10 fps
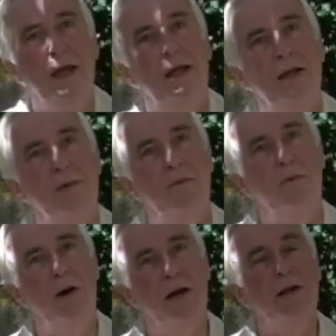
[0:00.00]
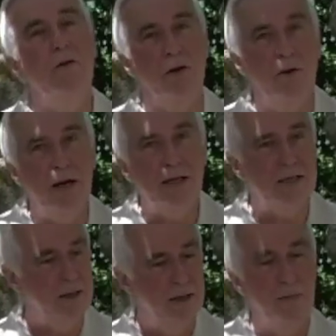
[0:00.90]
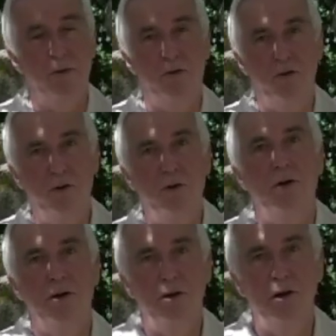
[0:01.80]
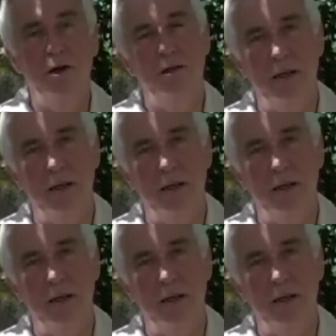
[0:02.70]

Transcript: Number 1, request. Number 2, lure.